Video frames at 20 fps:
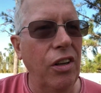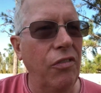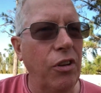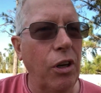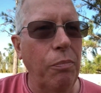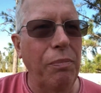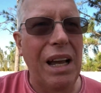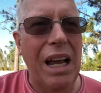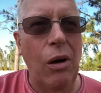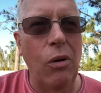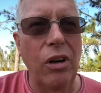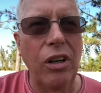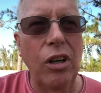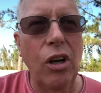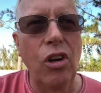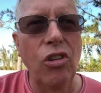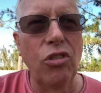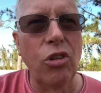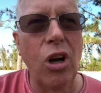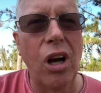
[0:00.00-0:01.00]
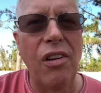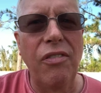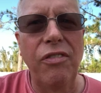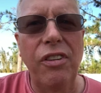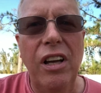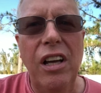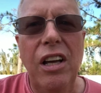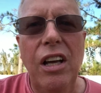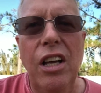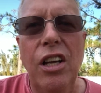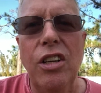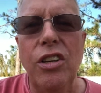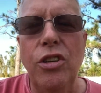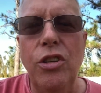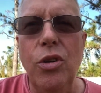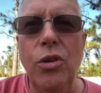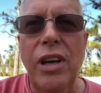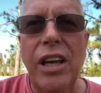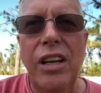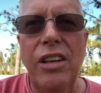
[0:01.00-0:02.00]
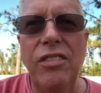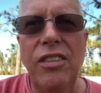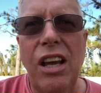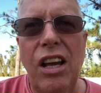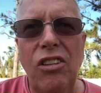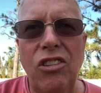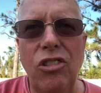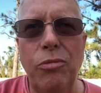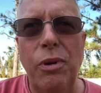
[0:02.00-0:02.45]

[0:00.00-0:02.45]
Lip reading: If your power goes off, you get a text